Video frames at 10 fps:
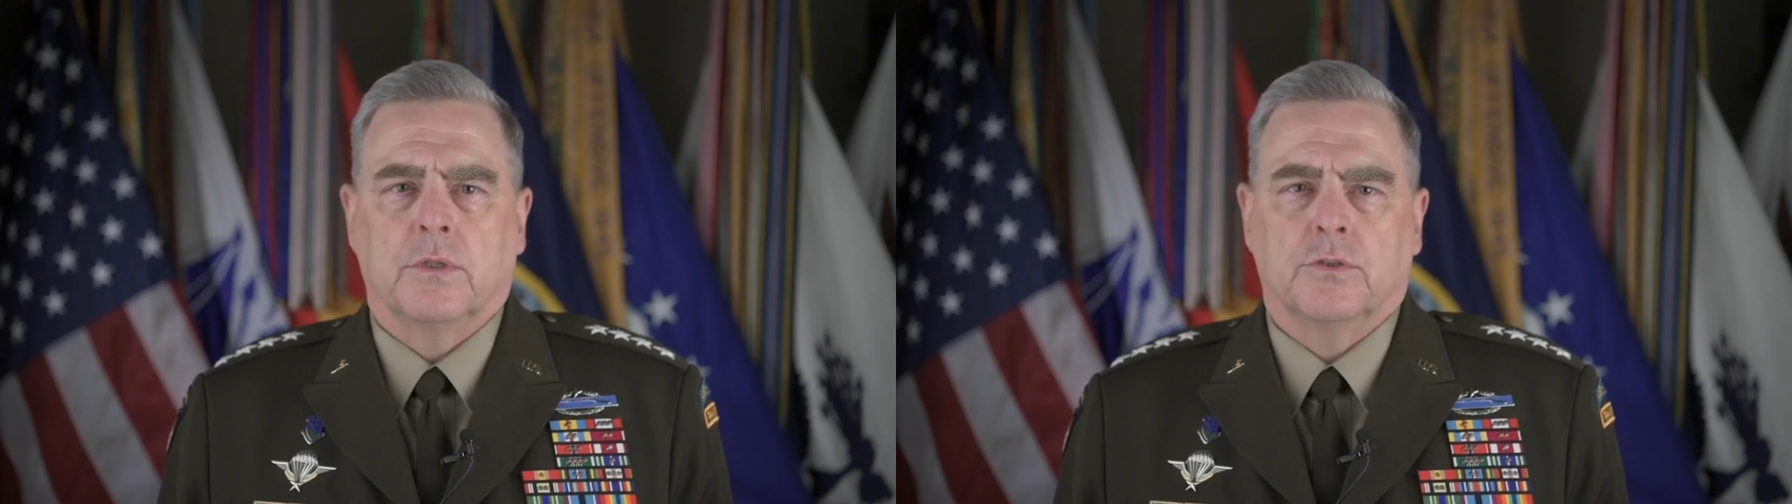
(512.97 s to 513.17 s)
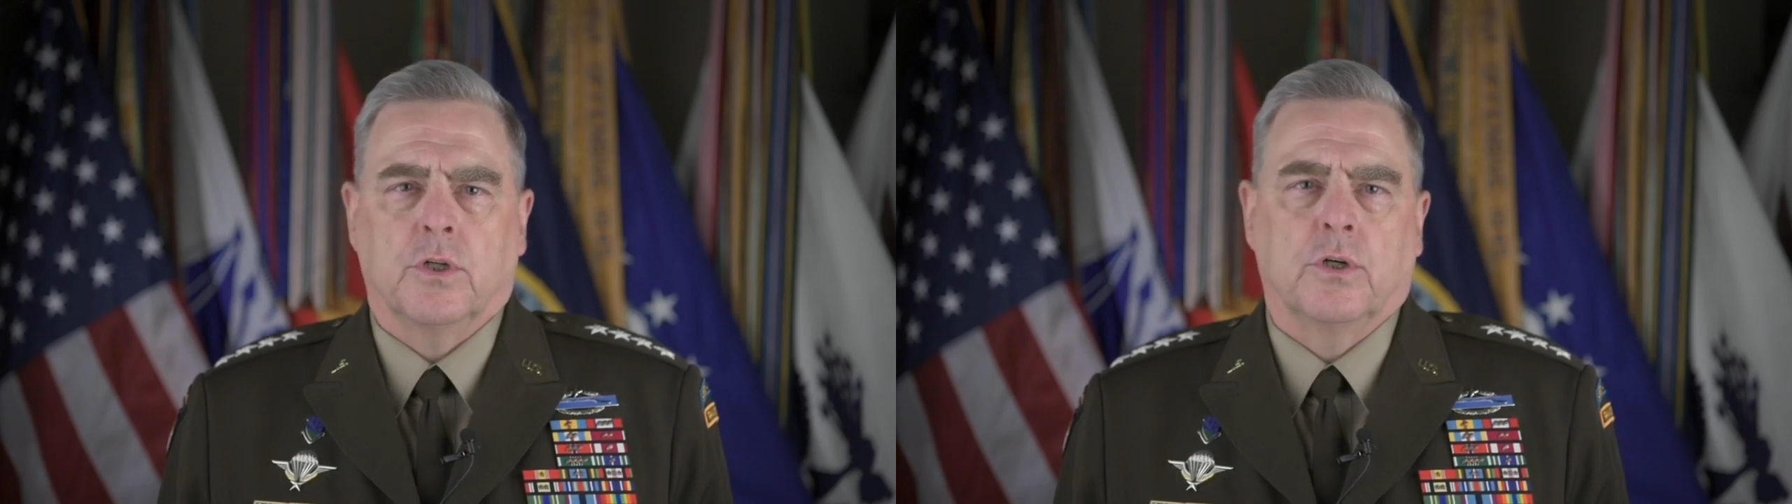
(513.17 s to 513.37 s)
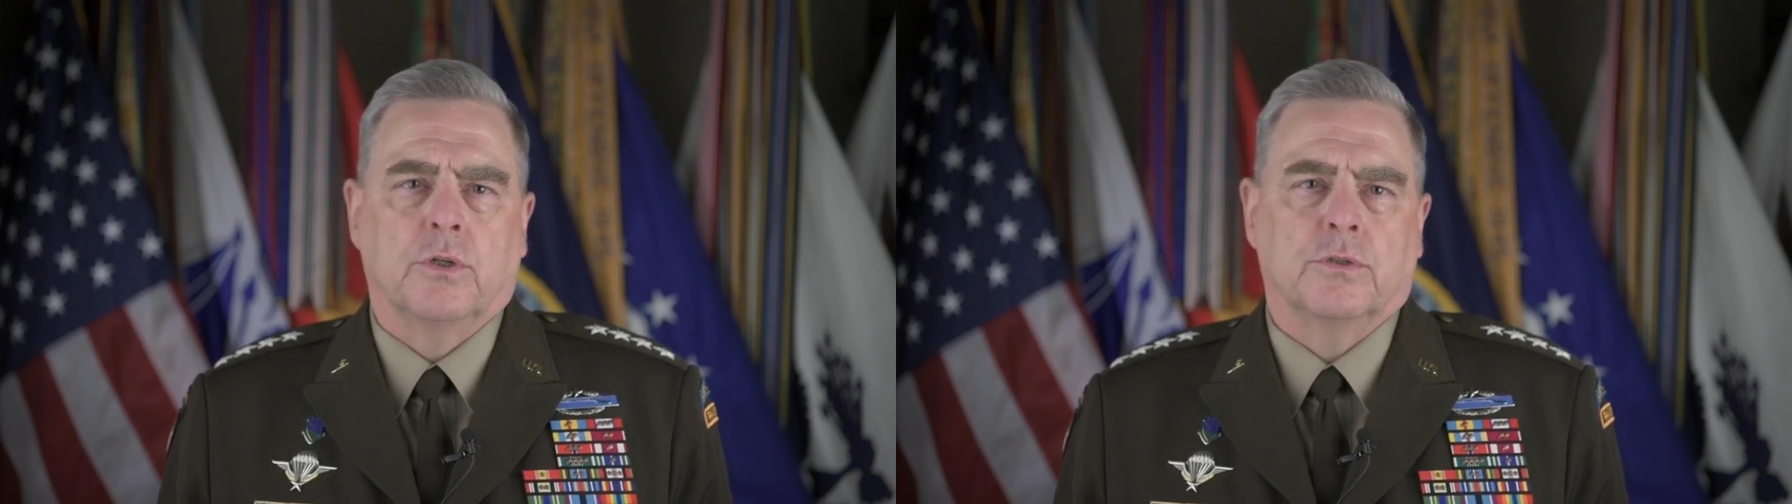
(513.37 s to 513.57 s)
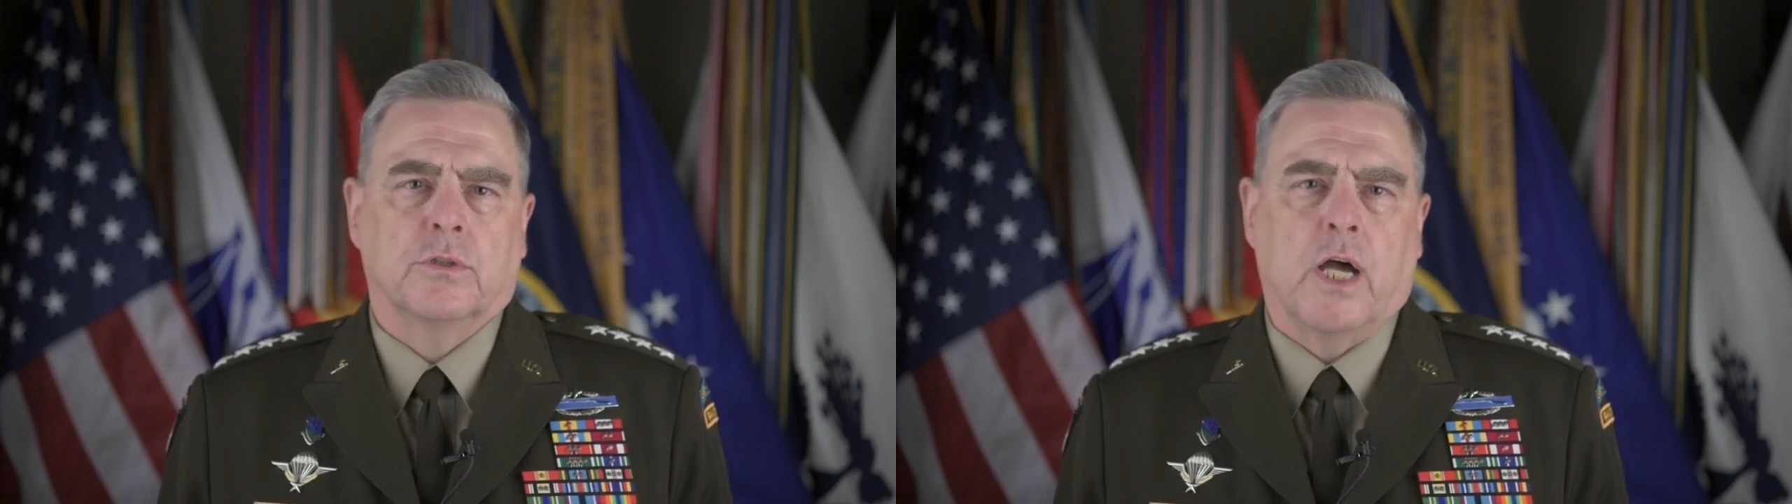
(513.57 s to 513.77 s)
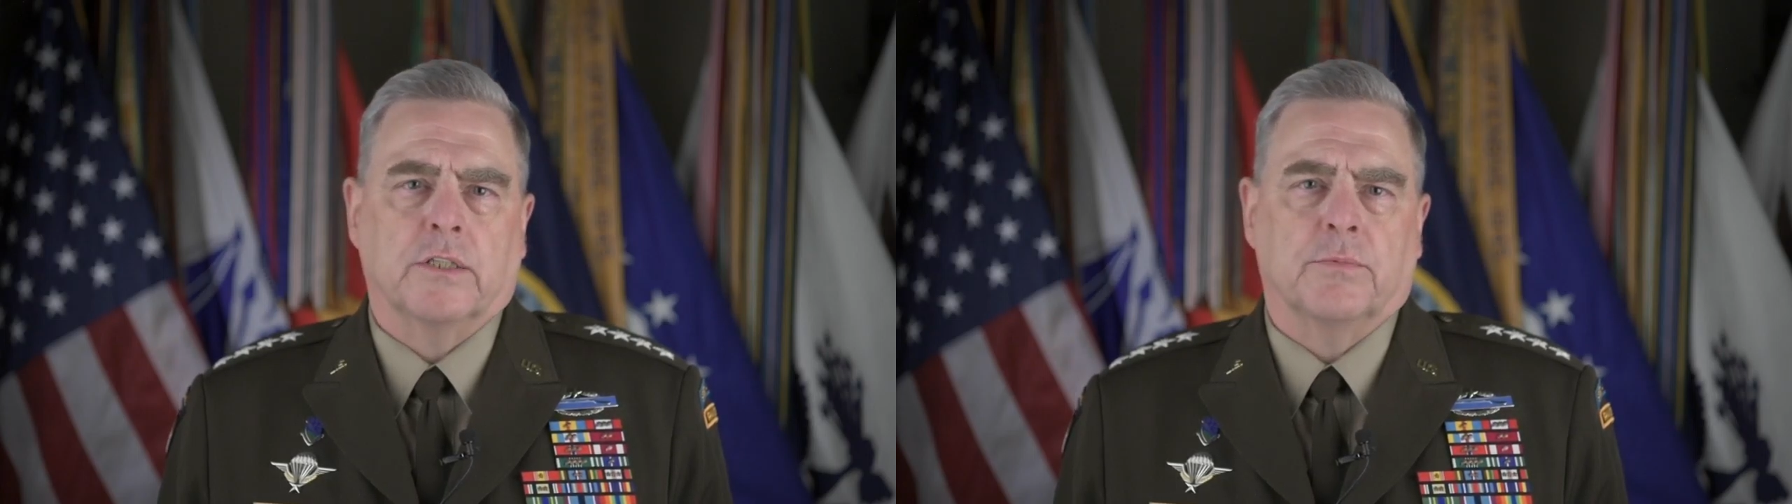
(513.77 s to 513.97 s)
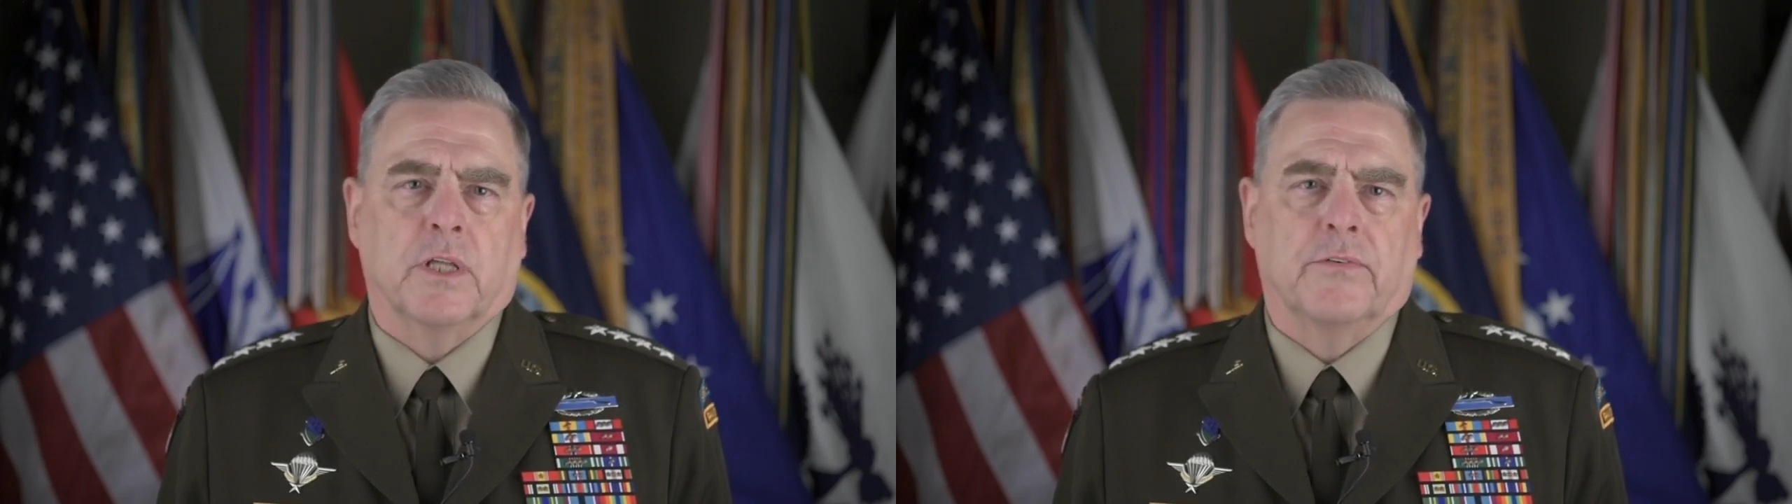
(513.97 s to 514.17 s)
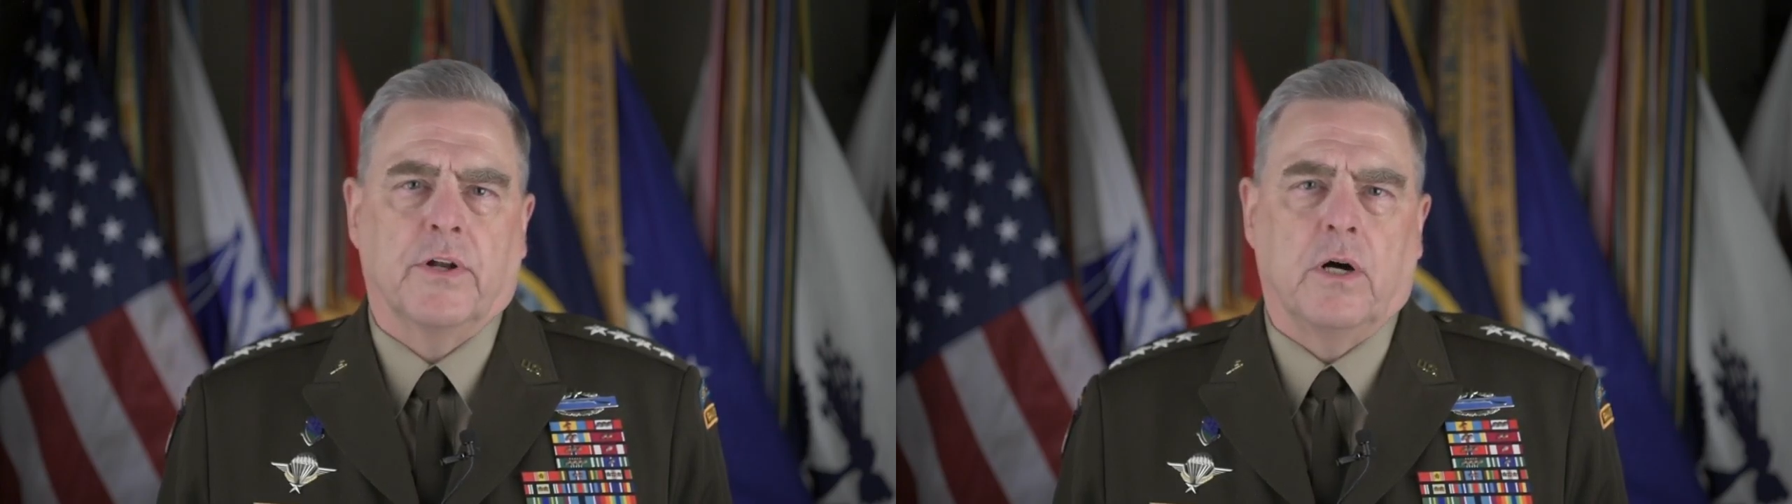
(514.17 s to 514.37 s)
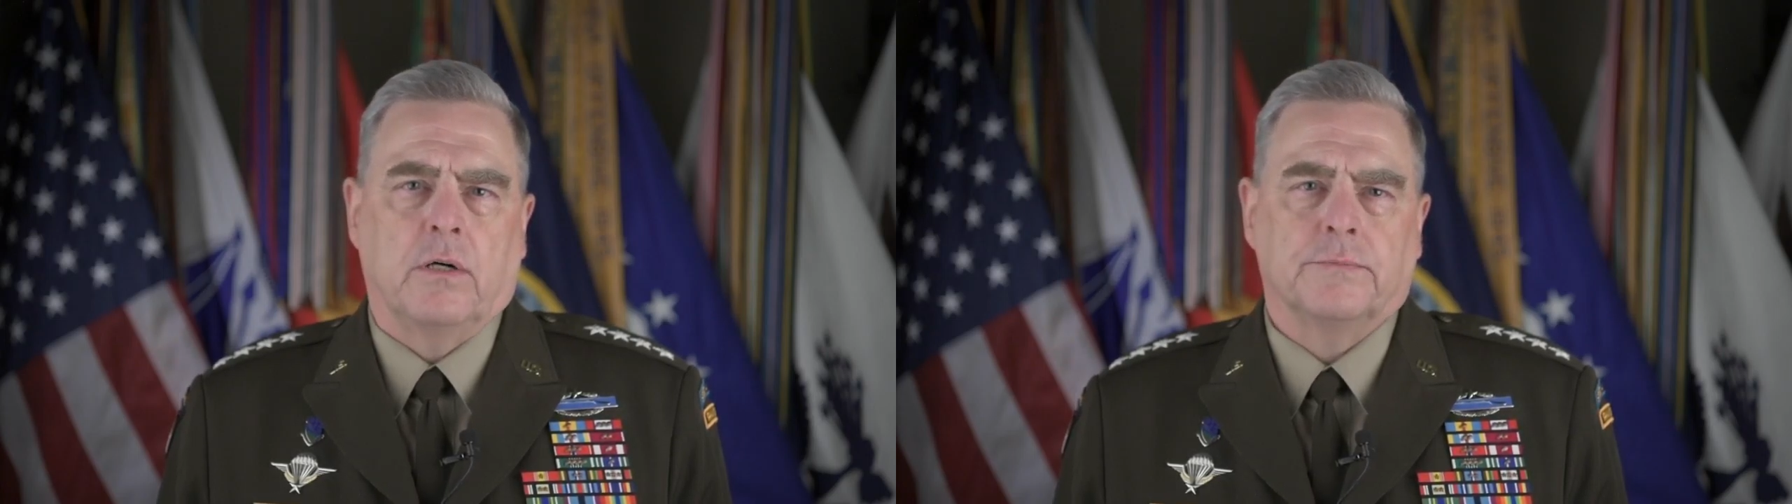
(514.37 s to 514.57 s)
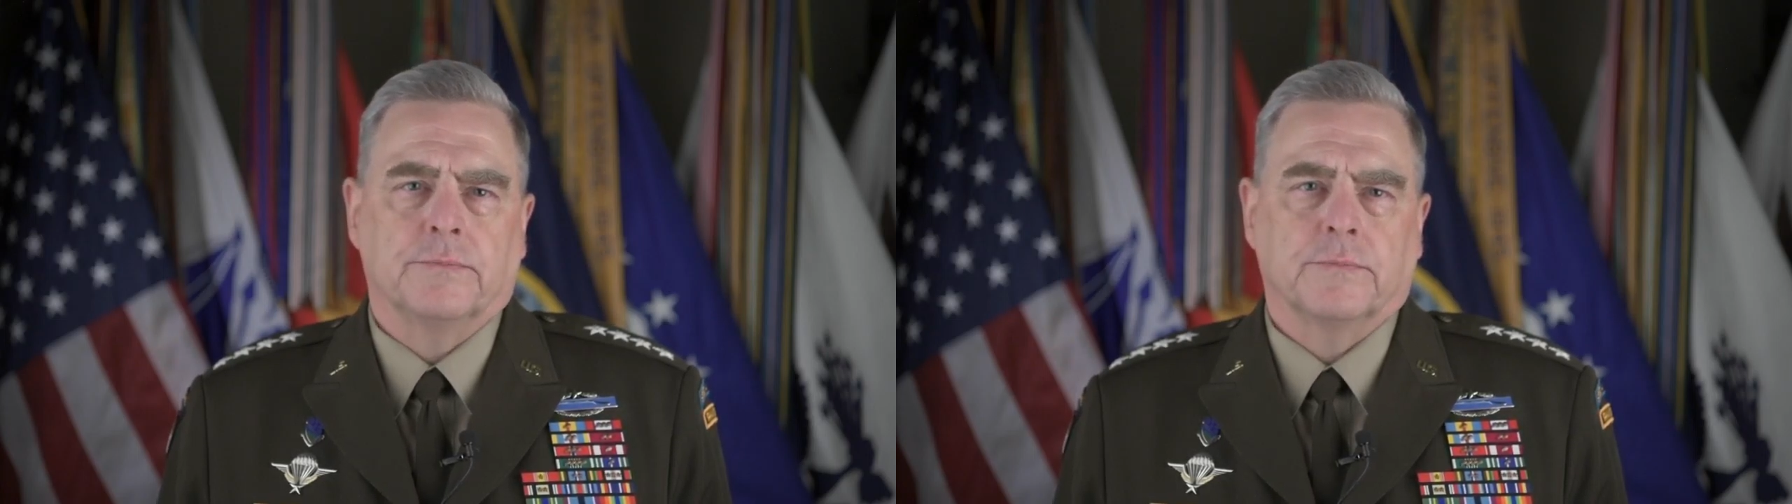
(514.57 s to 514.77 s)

choose not to believe at all.